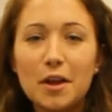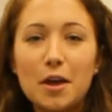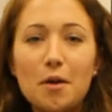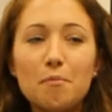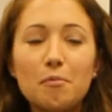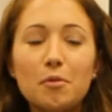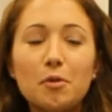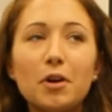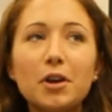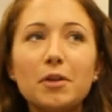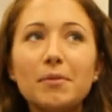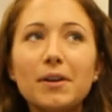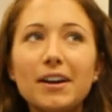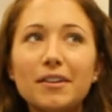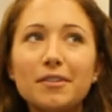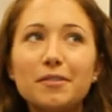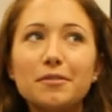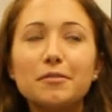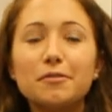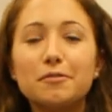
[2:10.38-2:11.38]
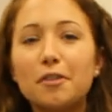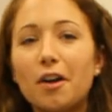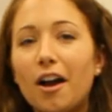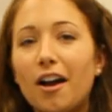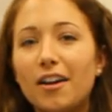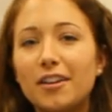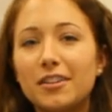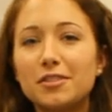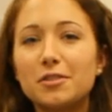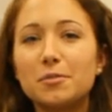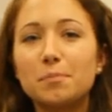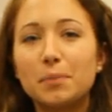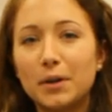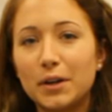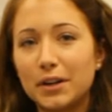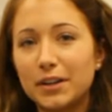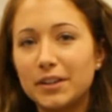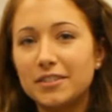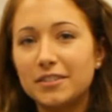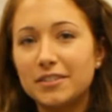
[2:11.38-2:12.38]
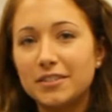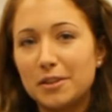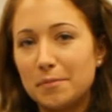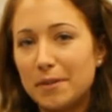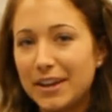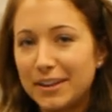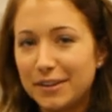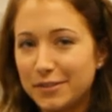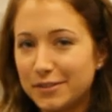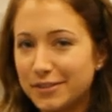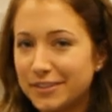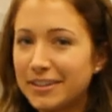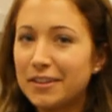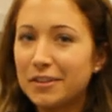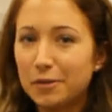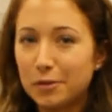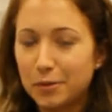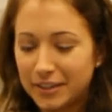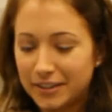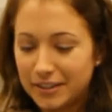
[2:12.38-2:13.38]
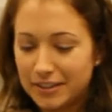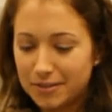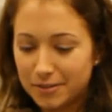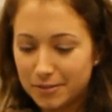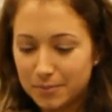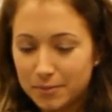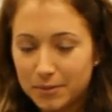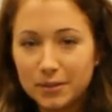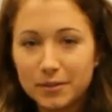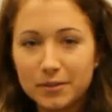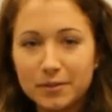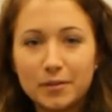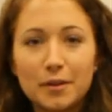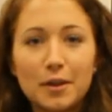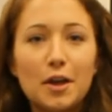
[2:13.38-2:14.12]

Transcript: But what about frogs, birds, tomatoes, and other organisms?